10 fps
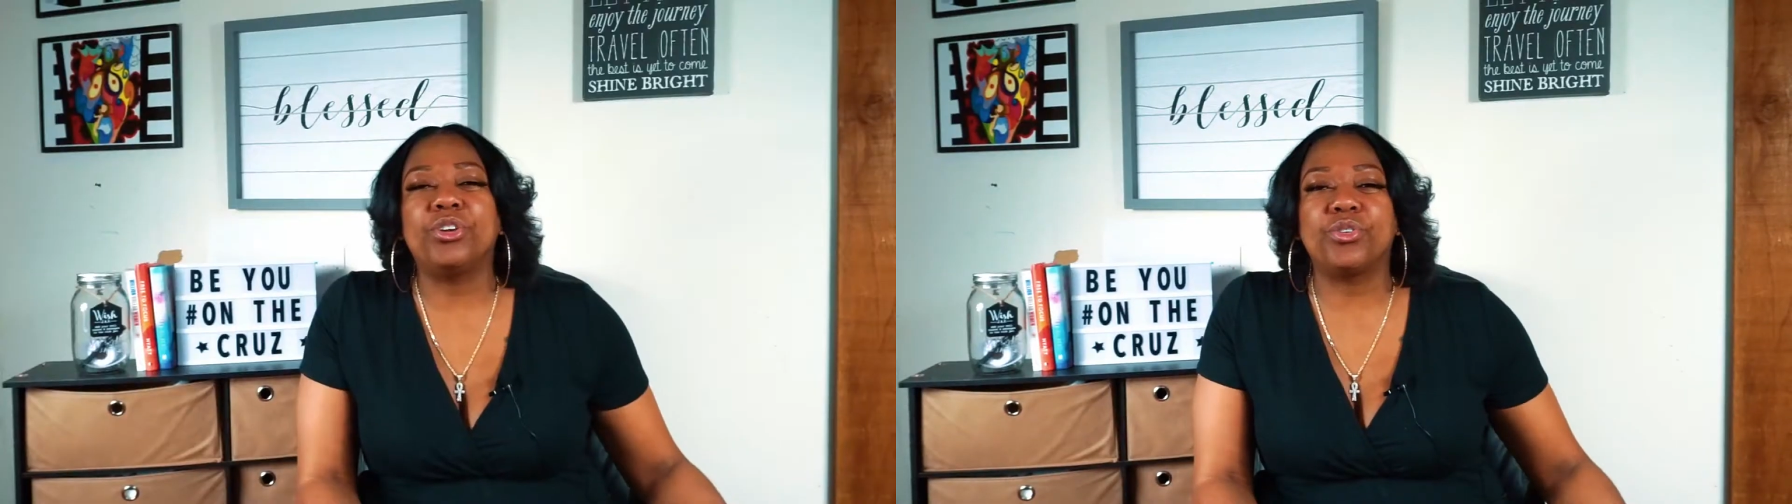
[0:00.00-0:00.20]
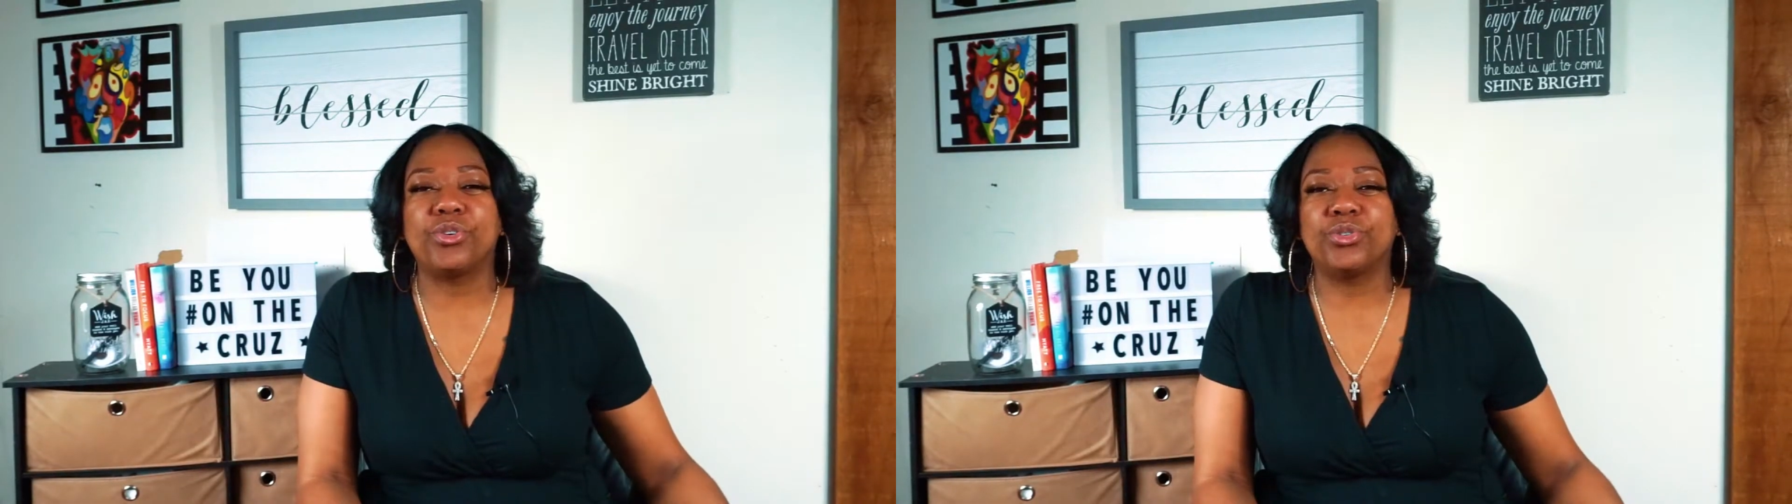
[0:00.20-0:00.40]

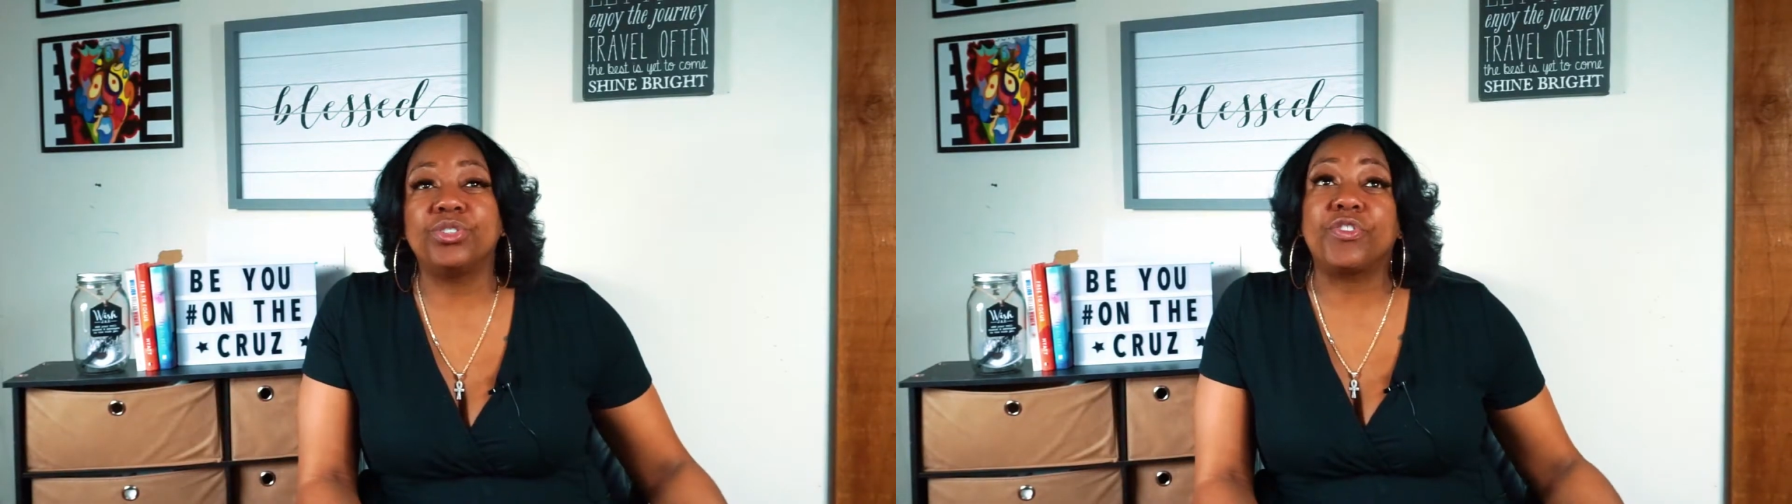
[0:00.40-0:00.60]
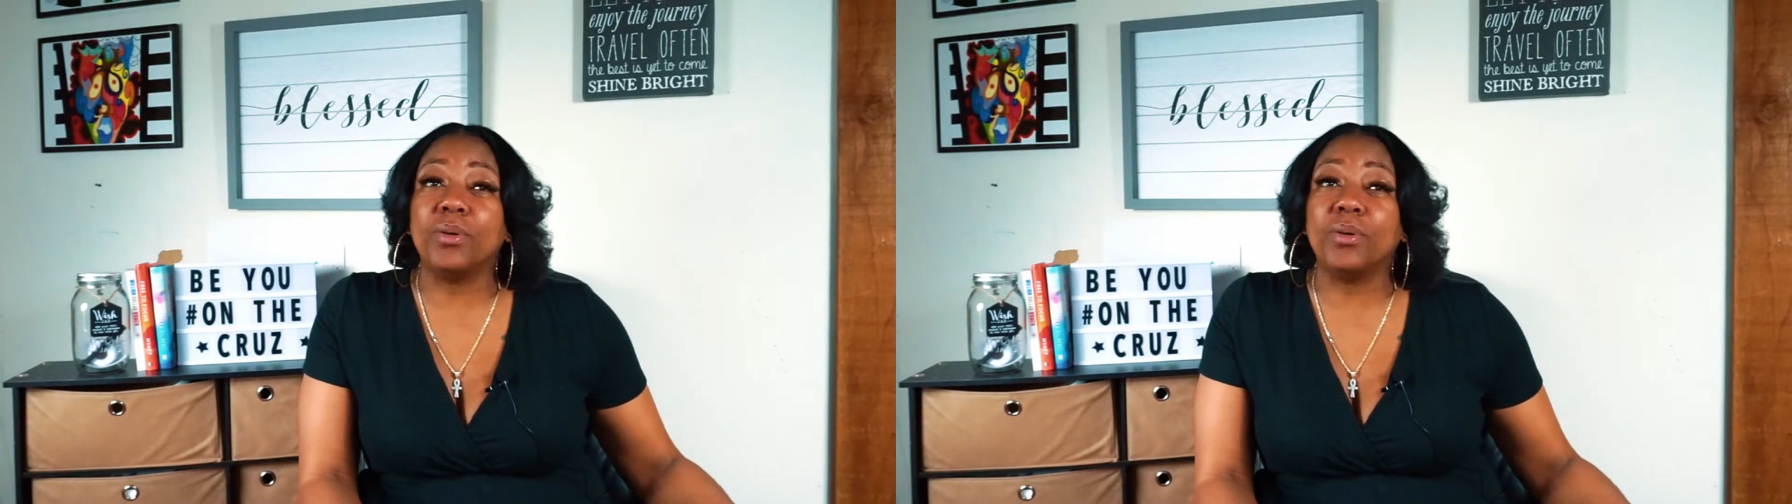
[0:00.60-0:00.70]
Cruz from